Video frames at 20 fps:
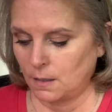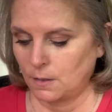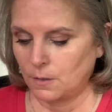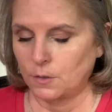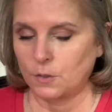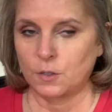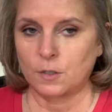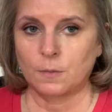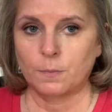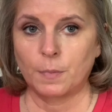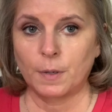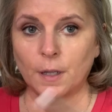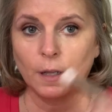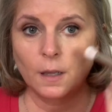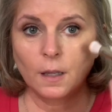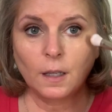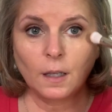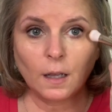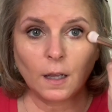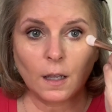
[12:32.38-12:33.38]
just put a
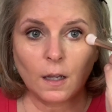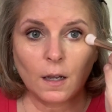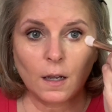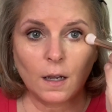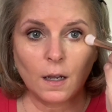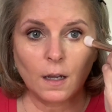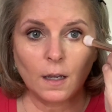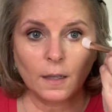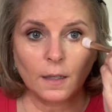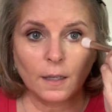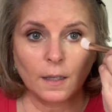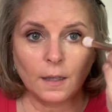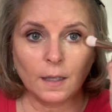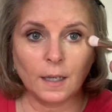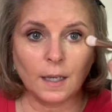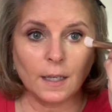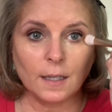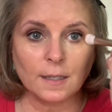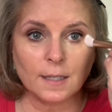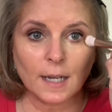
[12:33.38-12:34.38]
little on
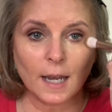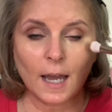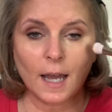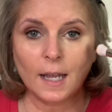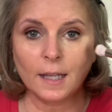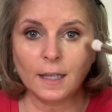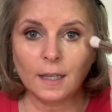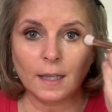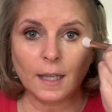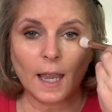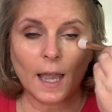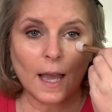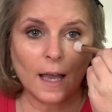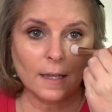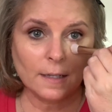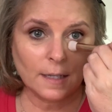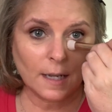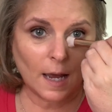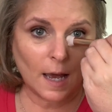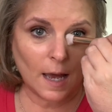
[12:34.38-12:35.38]
the inside and the
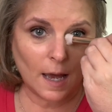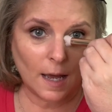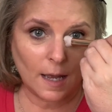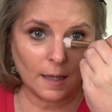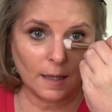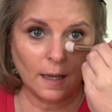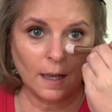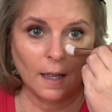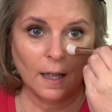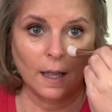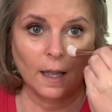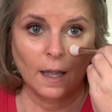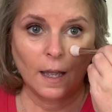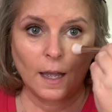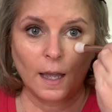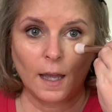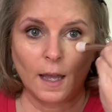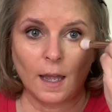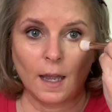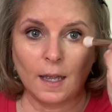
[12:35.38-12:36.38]
outside,
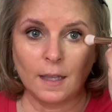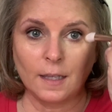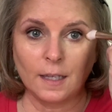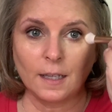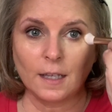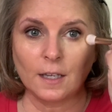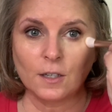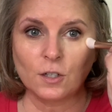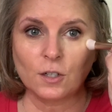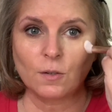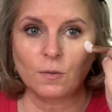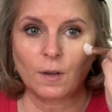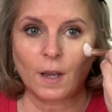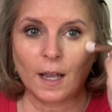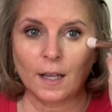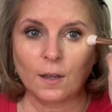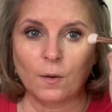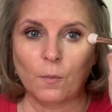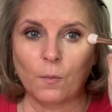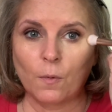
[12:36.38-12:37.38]
and then I just
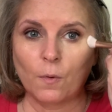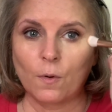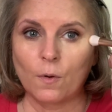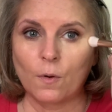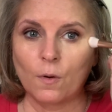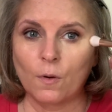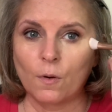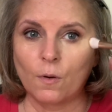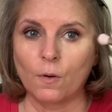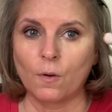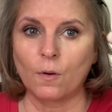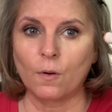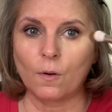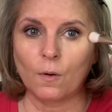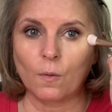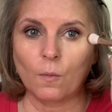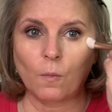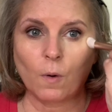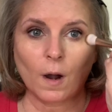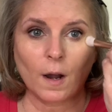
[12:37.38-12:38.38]
kind of
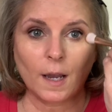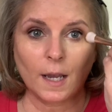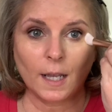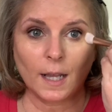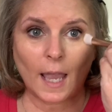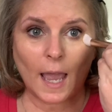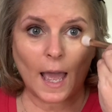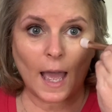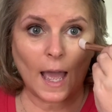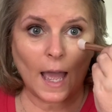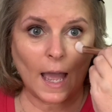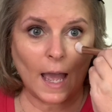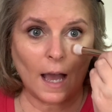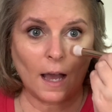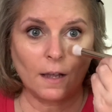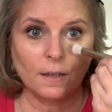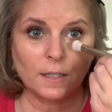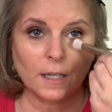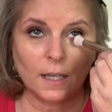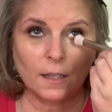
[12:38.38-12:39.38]
work it
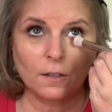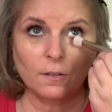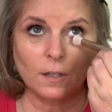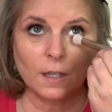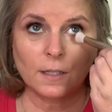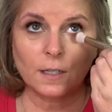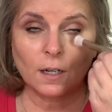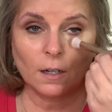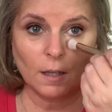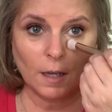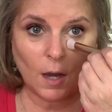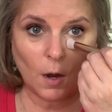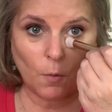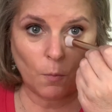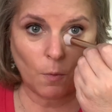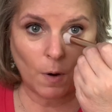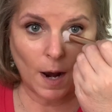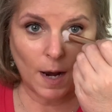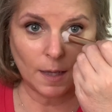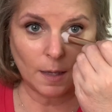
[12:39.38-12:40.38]
out. I don't necessarily go
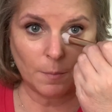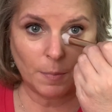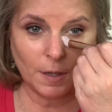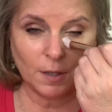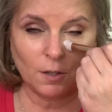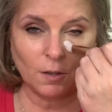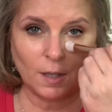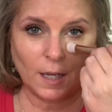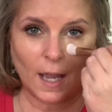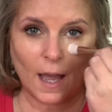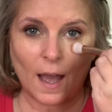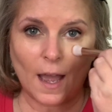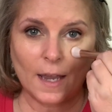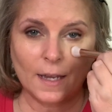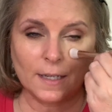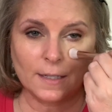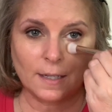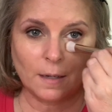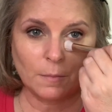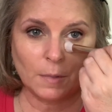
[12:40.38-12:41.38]
right up under the eye,
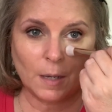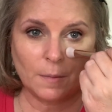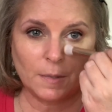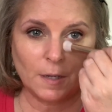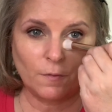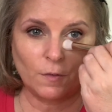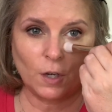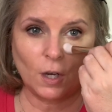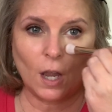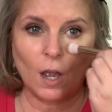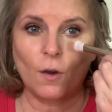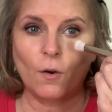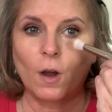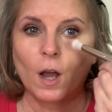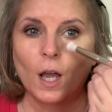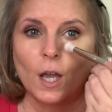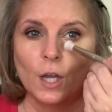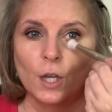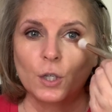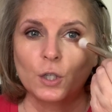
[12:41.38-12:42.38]
because sometimes if you go
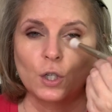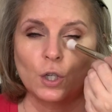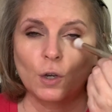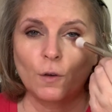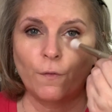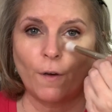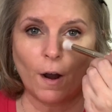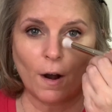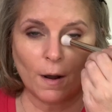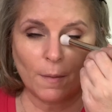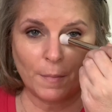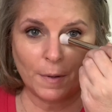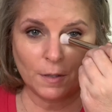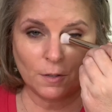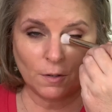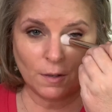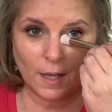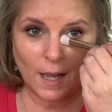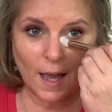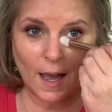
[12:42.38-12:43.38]
too far up
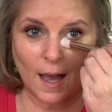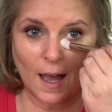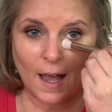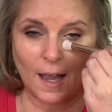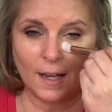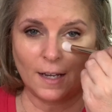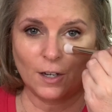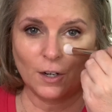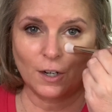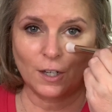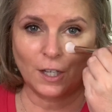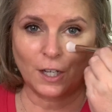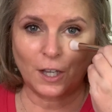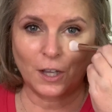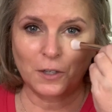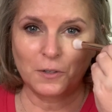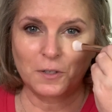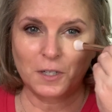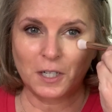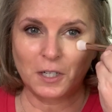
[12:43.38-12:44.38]
under the eye, you're going to
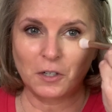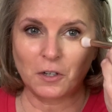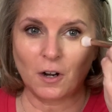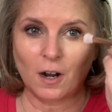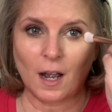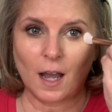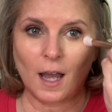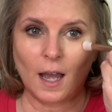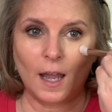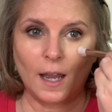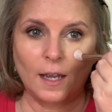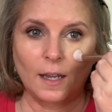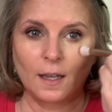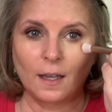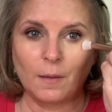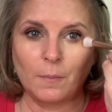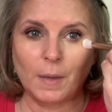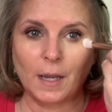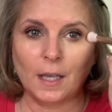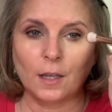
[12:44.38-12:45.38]
close in your eye
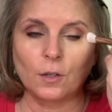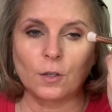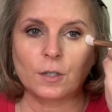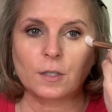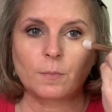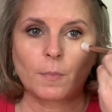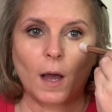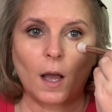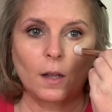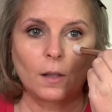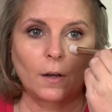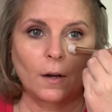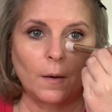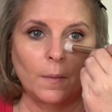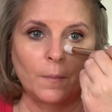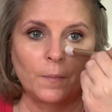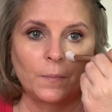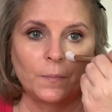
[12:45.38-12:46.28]
and make it look smaller.